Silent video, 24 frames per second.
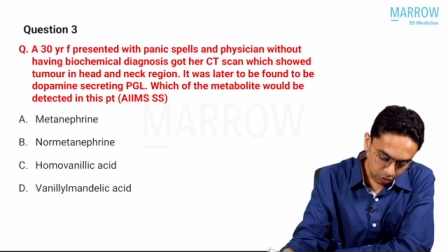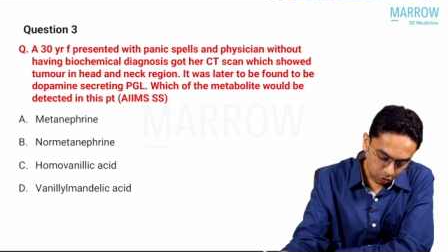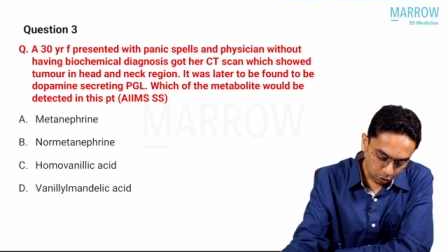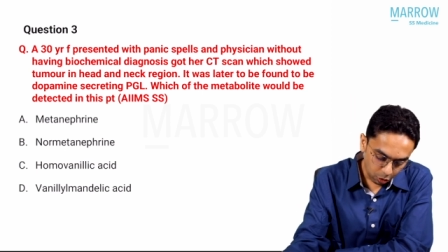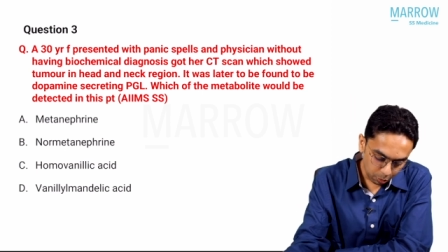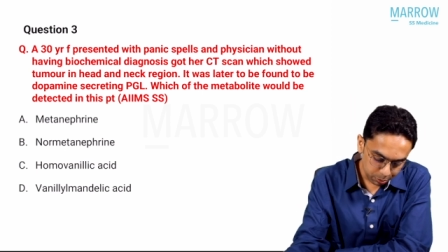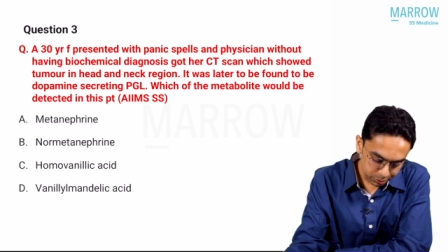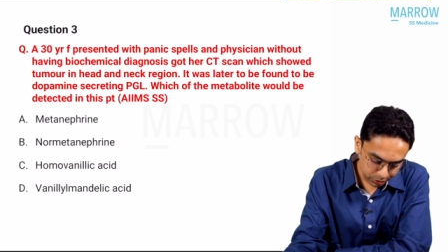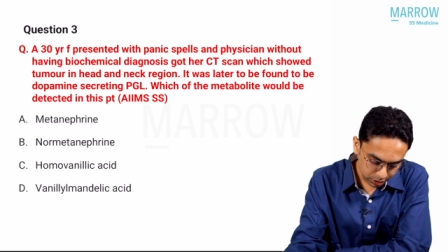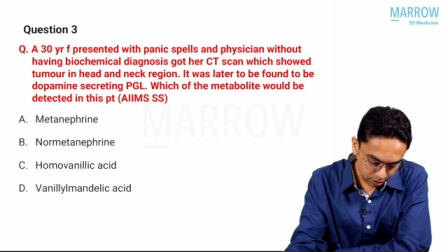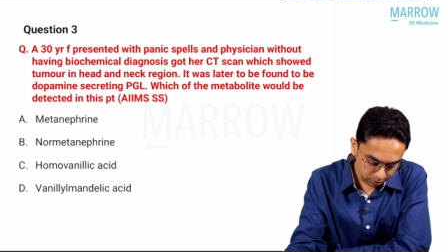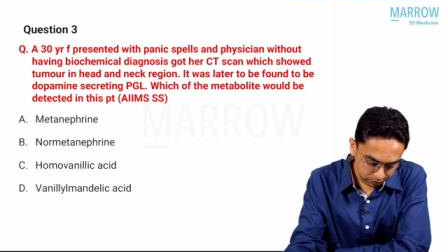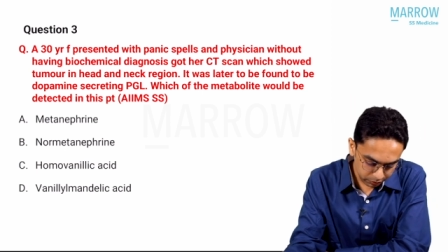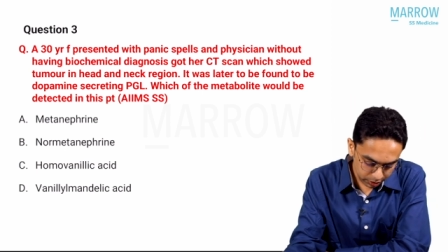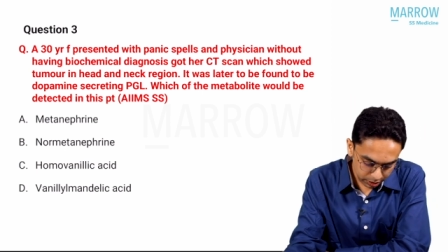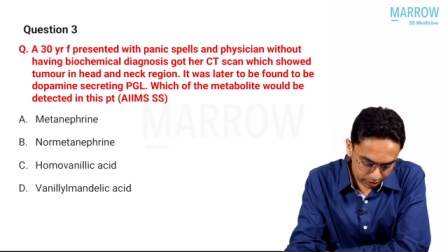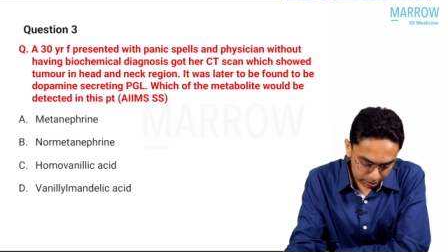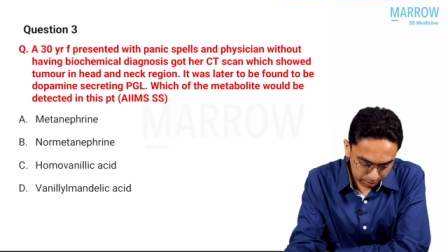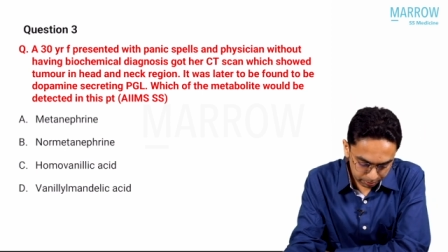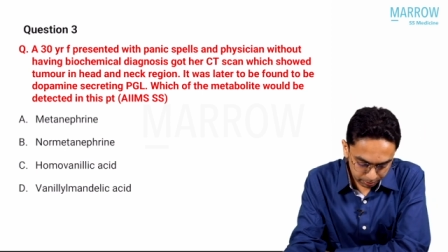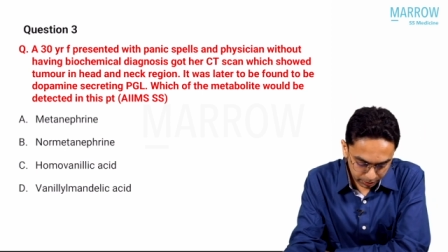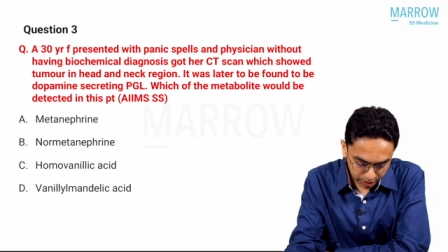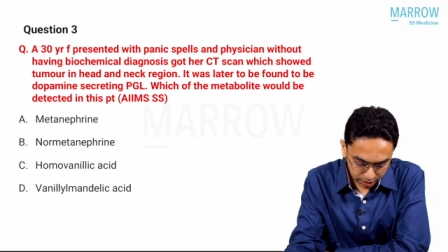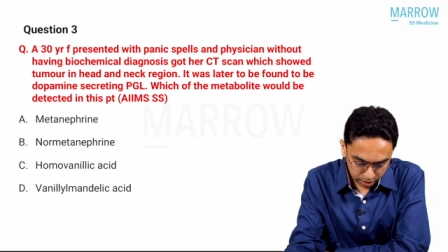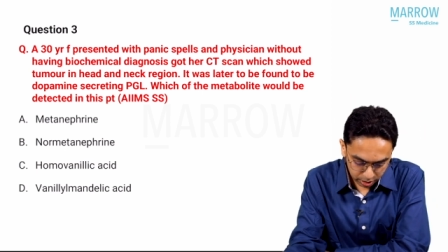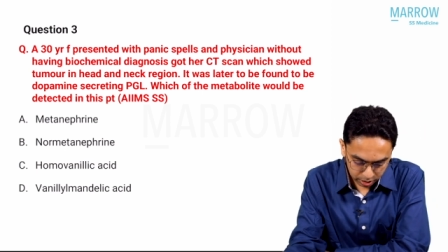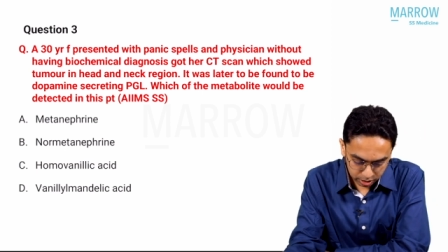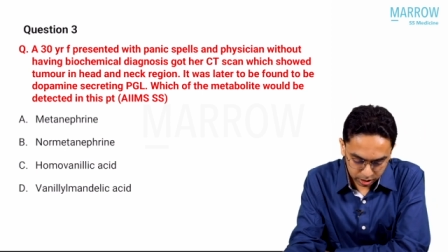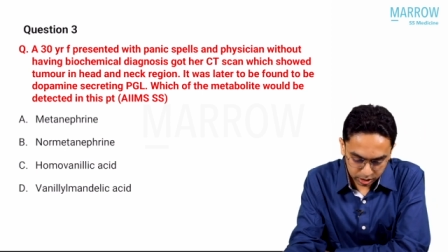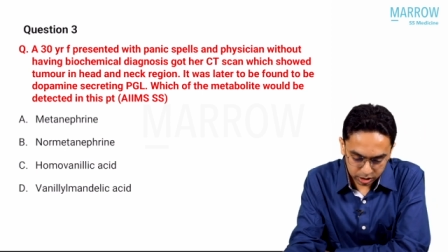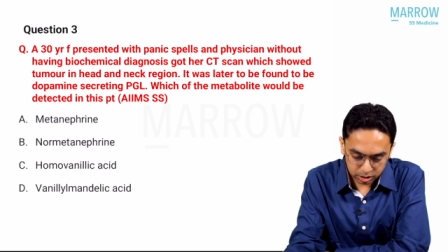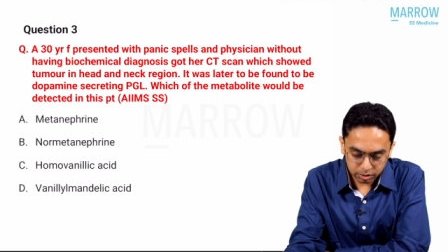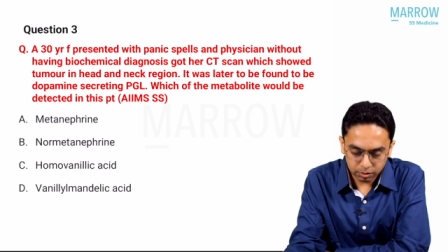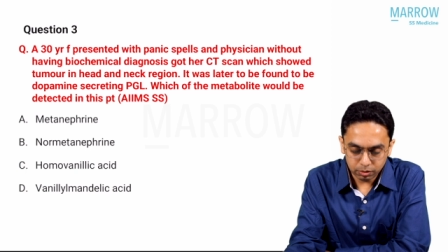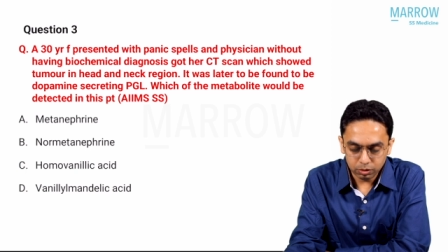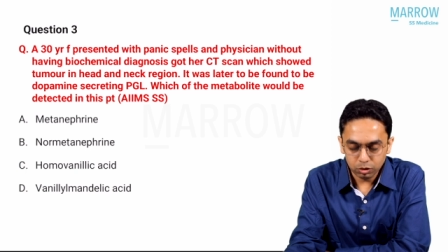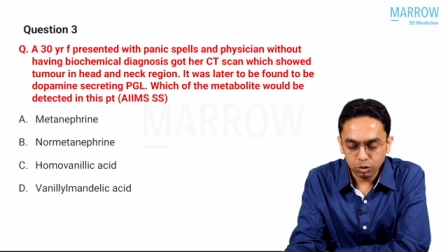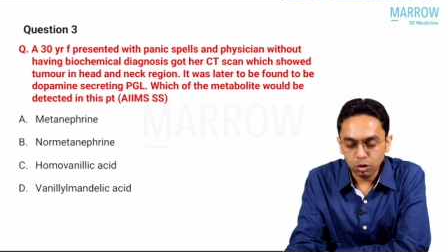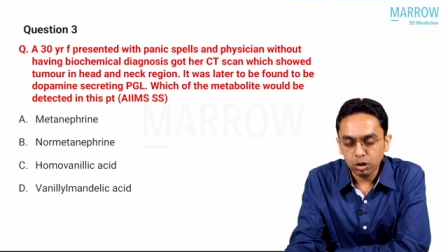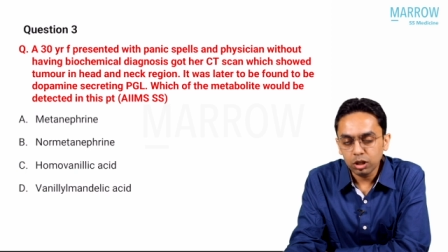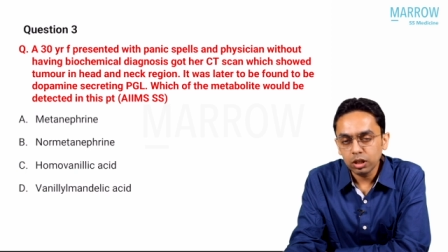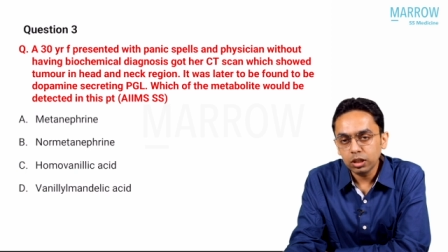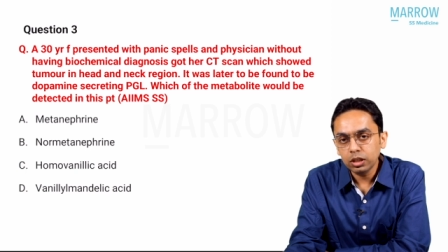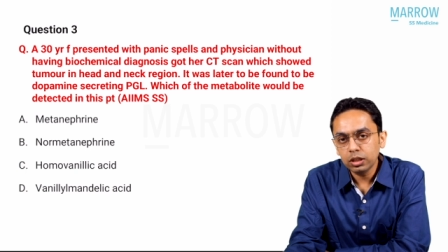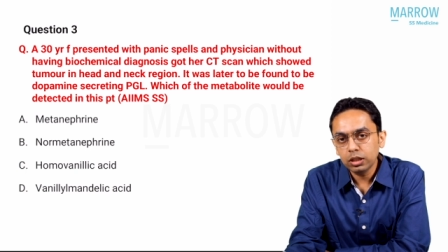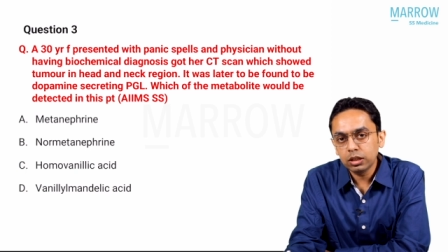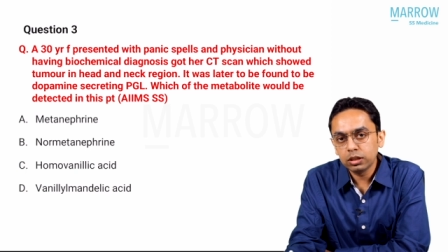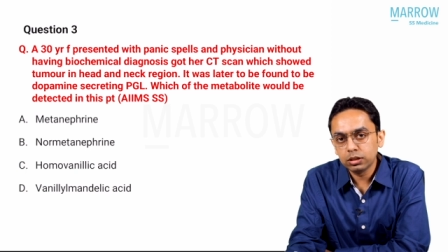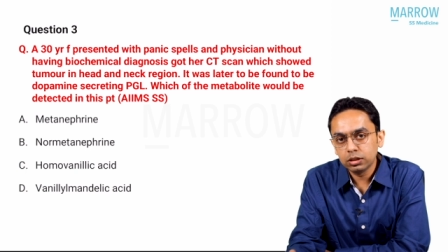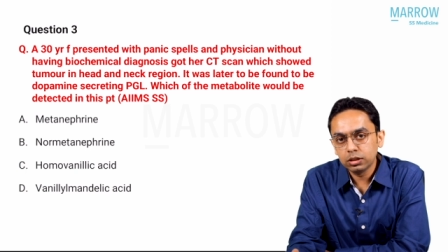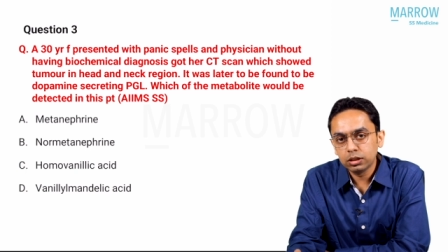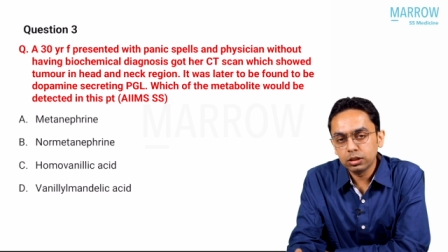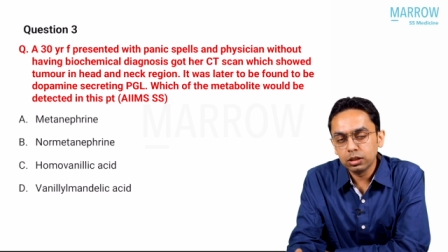Option where uh, not a